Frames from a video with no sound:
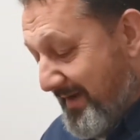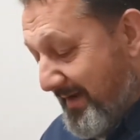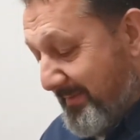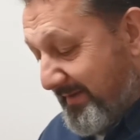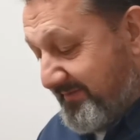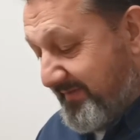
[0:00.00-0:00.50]

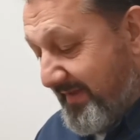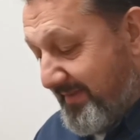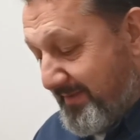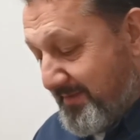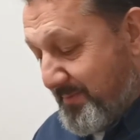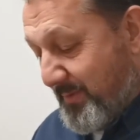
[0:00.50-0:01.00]
about
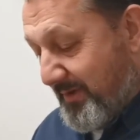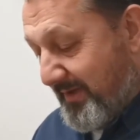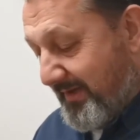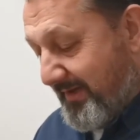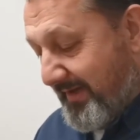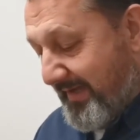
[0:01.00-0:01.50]
faith this
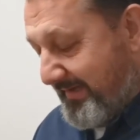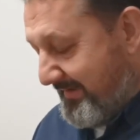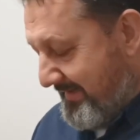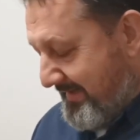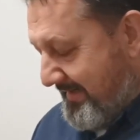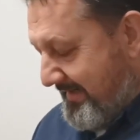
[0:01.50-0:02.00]
morning again
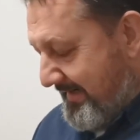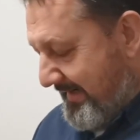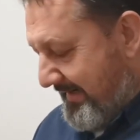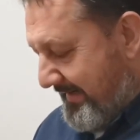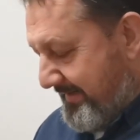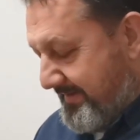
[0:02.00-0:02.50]

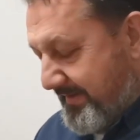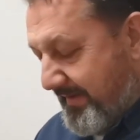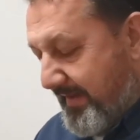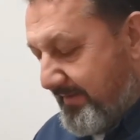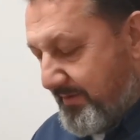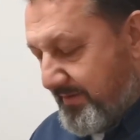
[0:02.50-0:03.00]

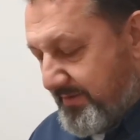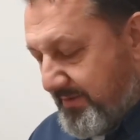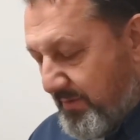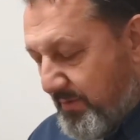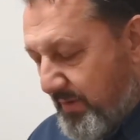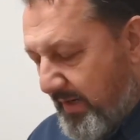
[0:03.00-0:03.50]
together.
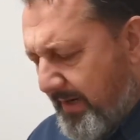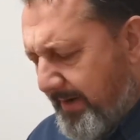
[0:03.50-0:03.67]
So